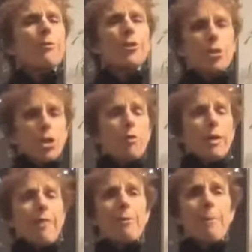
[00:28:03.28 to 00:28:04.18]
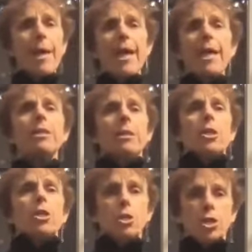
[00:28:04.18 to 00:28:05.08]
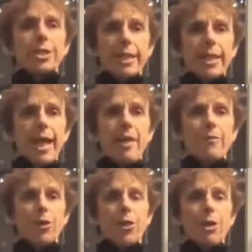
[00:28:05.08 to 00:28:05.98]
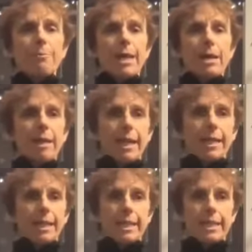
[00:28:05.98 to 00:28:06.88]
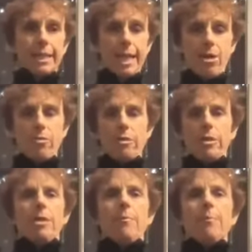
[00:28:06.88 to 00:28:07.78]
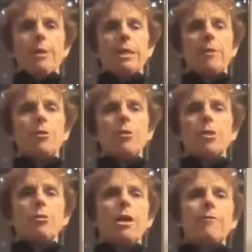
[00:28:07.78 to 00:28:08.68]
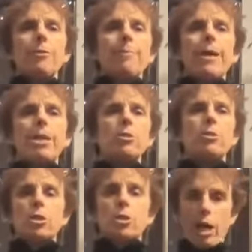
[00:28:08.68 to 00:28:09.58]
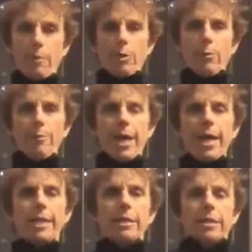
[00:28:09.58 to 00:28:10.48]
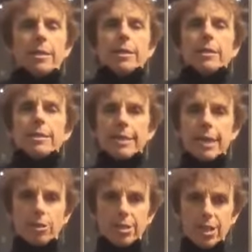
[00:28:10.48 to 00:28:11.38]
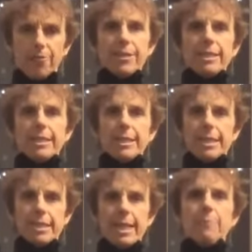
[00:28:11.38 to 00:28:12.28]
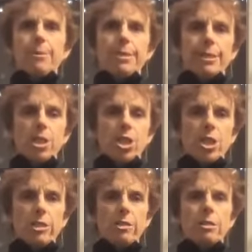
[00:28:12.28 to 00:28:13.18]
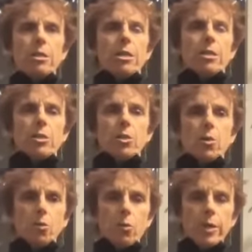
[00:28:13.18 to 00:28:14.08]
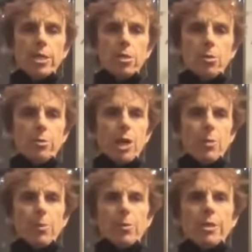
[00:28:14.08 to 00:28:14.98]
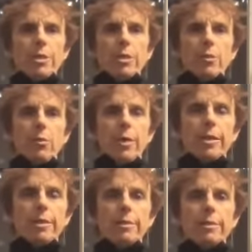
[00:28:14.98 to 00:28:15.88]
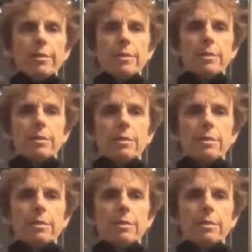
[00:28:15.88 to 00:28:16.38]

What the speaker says: if you don't have a band, you're just going to have your thumbs out like this now. But if you do have your band, you can grab your band, set yourself into the same position, squeeze those elbows into the waist,